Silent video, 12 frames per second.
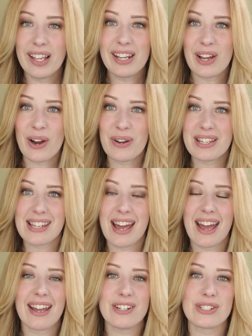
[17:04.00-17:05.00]
All I know is
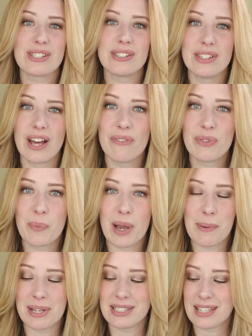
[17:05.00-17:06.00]
that I just love the
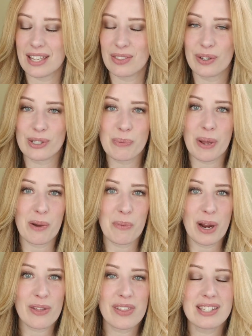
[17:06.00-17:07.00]
way my skin looks when I
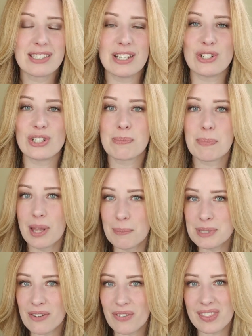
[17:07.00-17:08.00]
wear this. It just
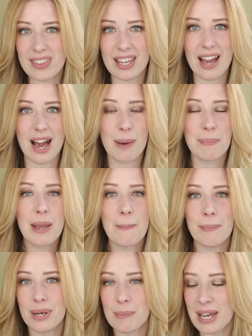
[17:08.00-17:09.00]
plumps everything up,
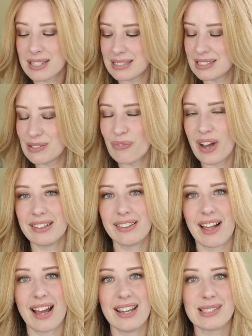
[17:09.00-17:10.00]
minimizes the
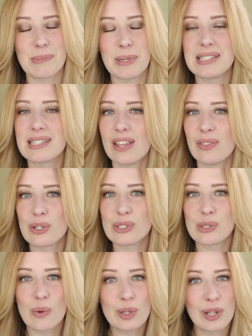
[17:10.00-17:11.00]
fine lines. My skin
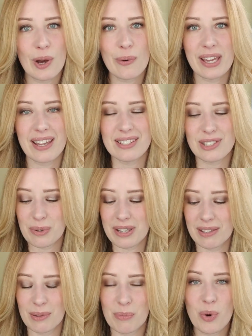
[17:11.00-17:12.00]
looks so glowy and
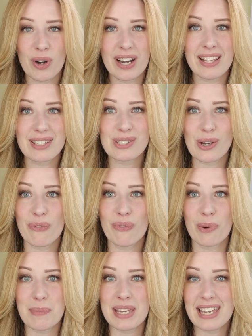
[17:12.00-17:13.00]
dewy in the morning. So
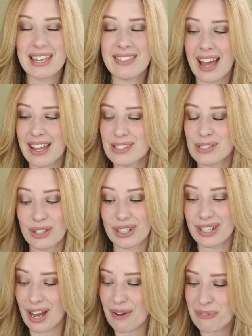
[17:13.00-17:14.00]
for me, that is
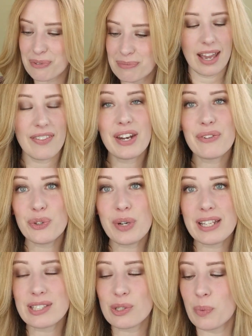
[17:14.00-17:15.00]
good enough. And then a few
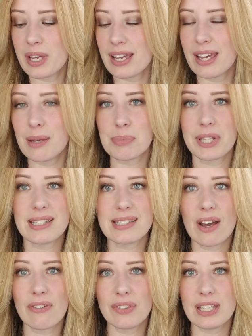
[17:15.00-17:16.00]
nights a week in
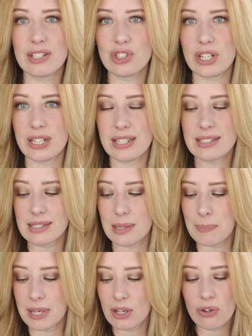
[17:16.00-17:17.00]
place of the Genius
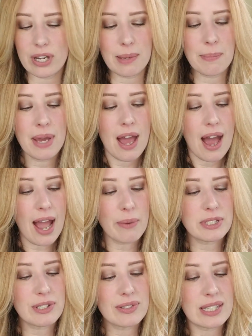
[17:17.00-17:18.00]
Sleeping Cream,
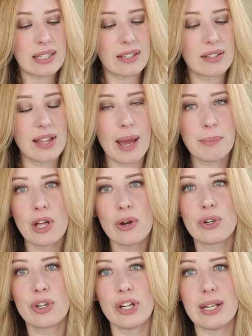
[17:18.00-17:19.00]
I was using the Glam
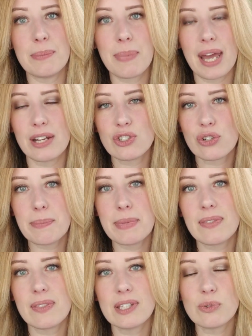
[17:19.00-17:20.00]
Glow Good in Bed
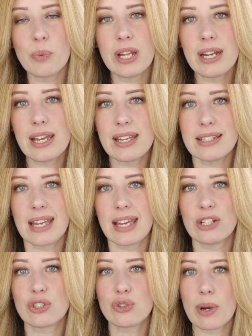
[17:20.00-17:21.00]
treatment. This one is
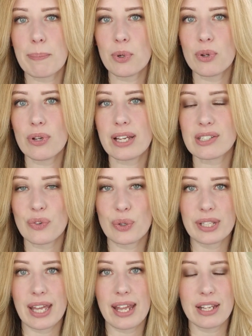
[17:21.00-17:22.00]
a triple
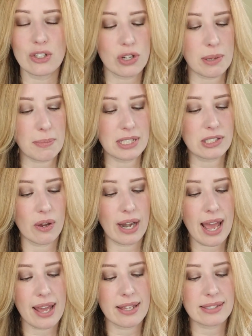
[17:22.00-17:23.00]
exfoliating treatment, so
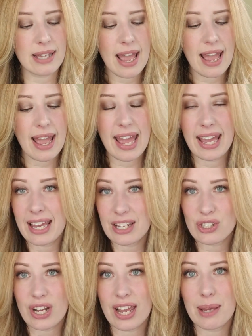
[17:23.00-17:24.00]
it has
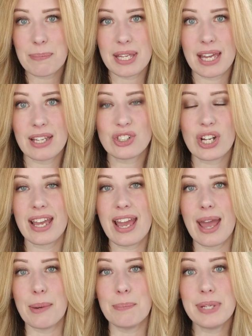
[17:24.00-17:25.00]
AHA,
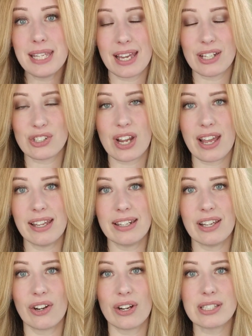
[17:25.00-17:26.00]
BHA, and PHA
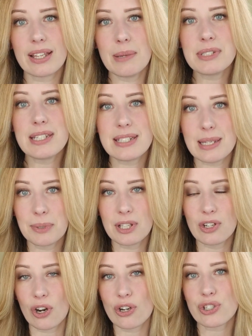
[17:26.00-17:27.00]
in here. It claims to
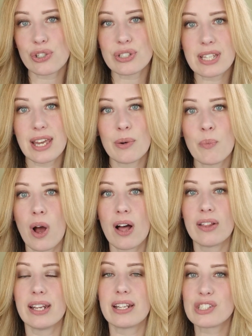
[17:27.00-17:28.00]
deeply nourish your skin
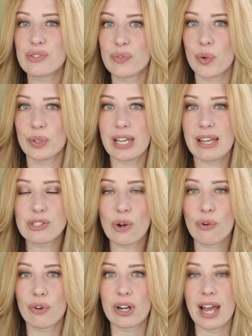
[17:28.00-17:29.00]
while it exfoliates
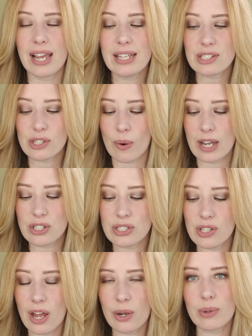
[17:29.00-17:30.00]
overnight, so I
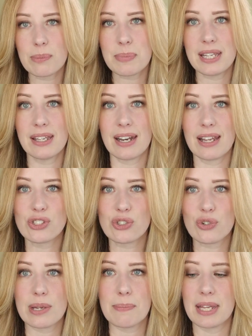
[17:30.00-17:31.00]
just thought it would be a nice
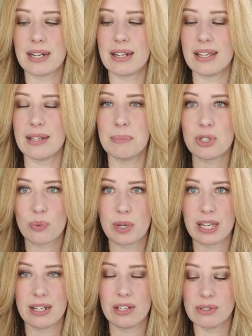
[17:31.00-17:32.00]
treatment in
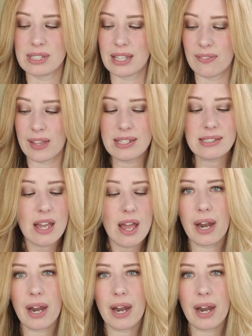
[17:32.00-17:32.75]
between using this.